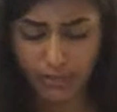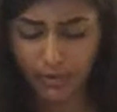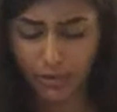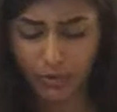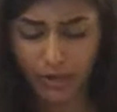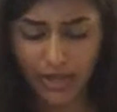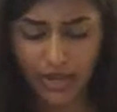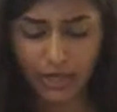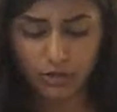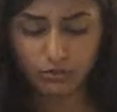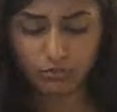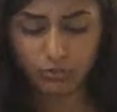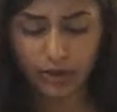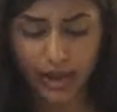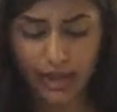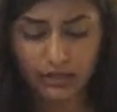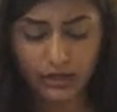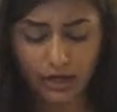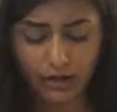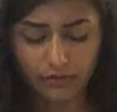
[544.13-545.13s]
him away and
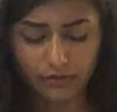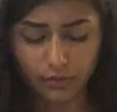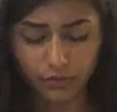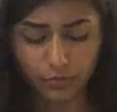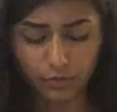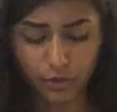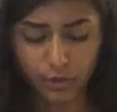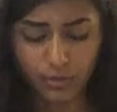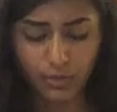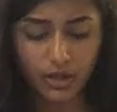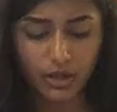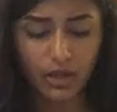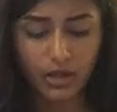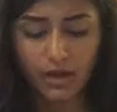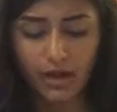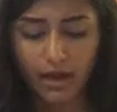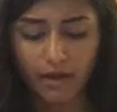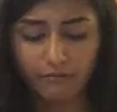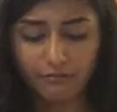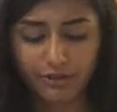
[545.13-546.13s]
ran out of the room,
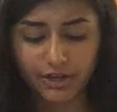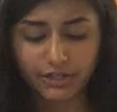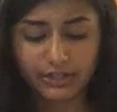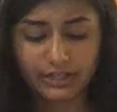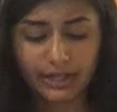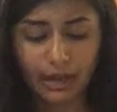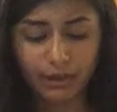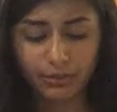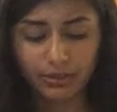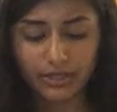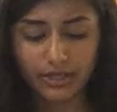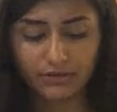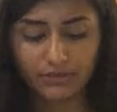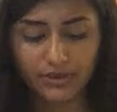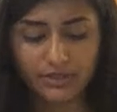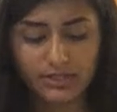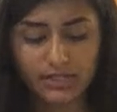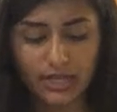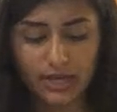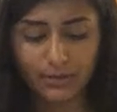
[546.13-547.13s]
afraid that I would give
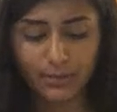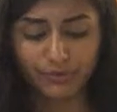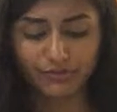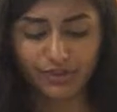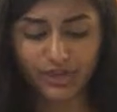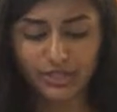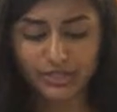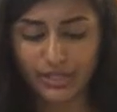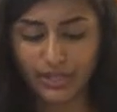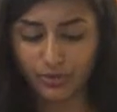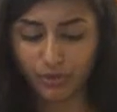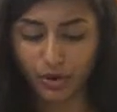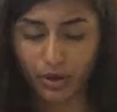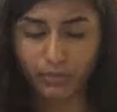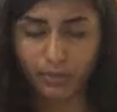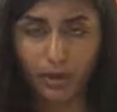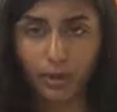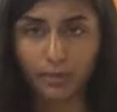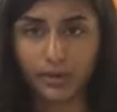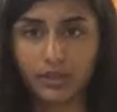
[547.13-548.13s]
in to him if I stayed
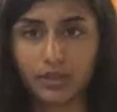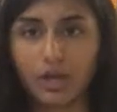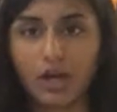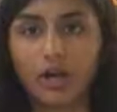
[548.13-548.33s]
one moment